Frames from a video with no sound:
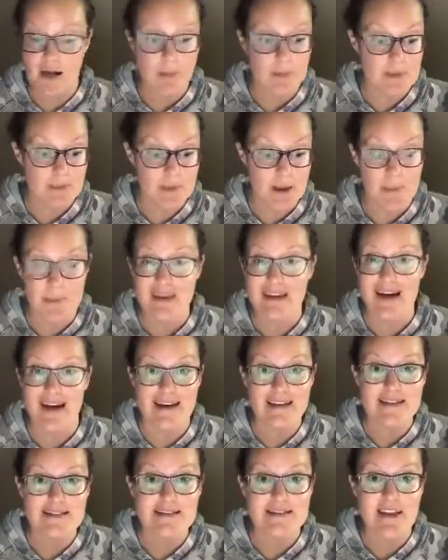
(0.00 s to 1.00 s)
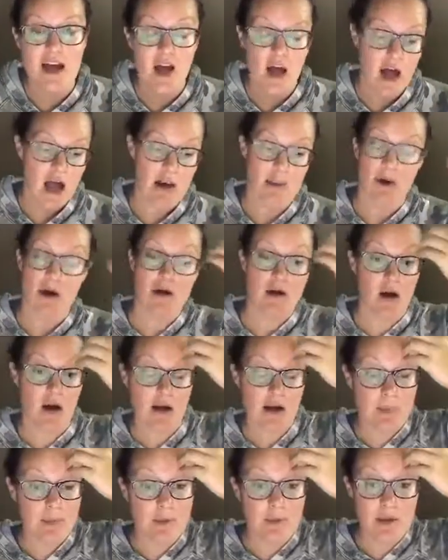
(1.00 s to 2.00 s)
up in my BS. I'm all
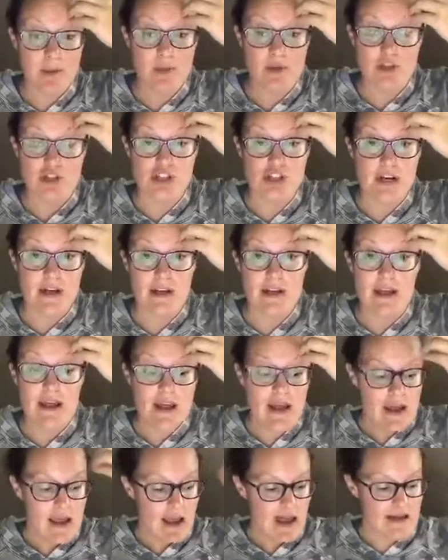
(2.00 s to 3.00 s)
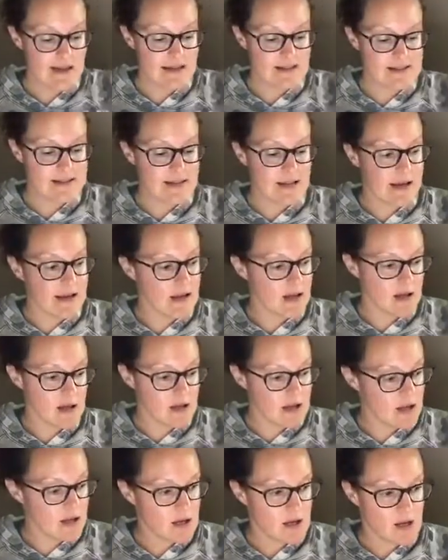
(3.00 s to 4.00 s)
caught up in my bullshit. And it's like,
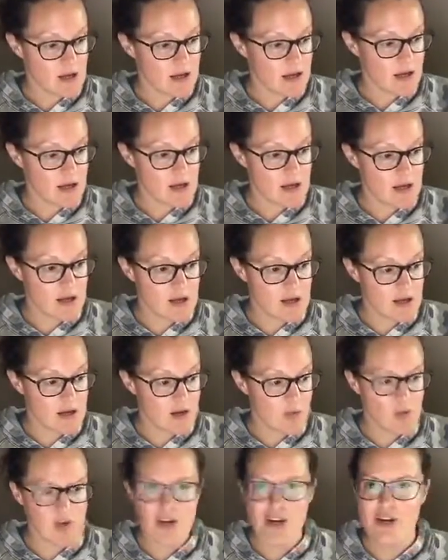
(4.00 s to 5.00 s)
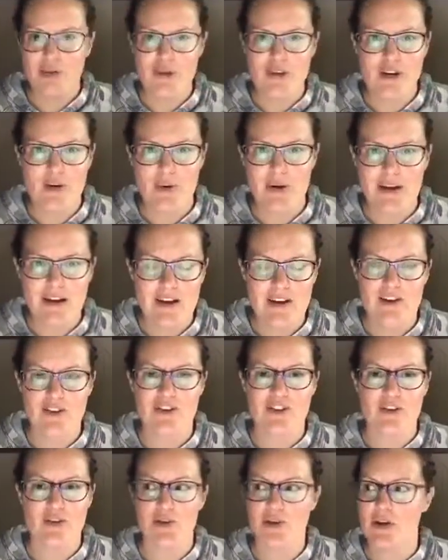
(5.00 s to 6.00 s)
what are you doing here,
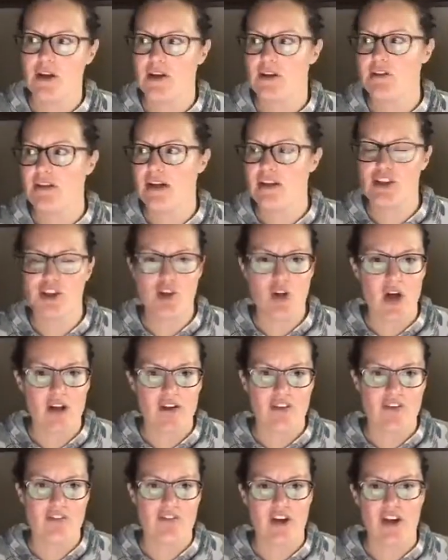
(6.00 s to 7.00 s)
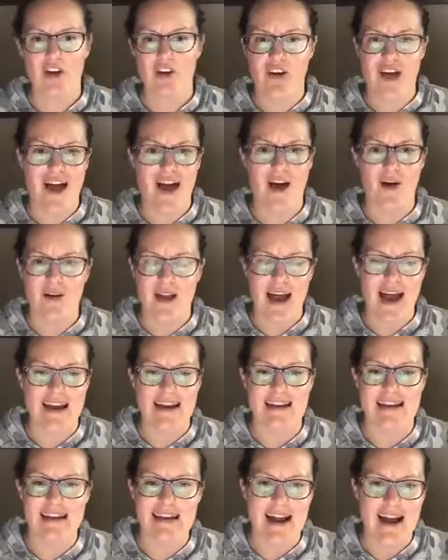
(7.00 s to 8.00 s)
dude? Like, you got to figure out how
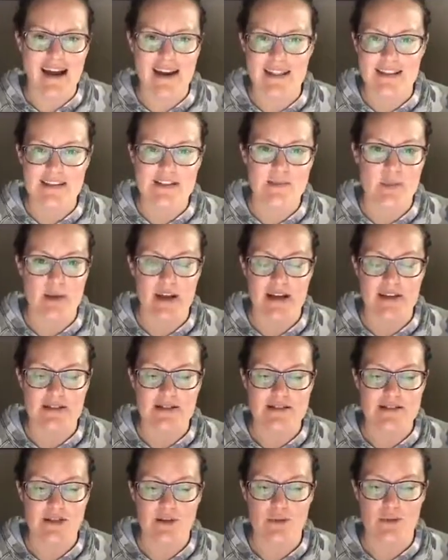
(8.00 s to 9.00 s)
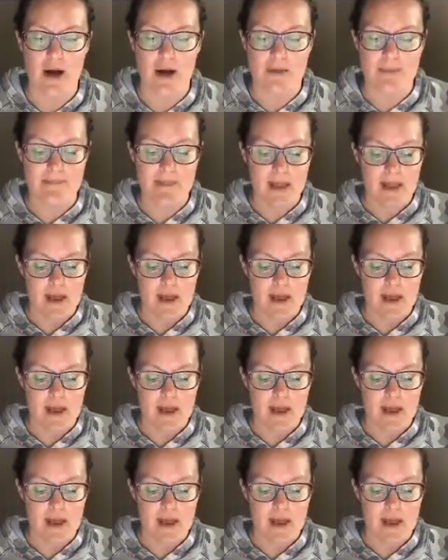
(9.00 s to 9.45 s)
to get out of this place, right?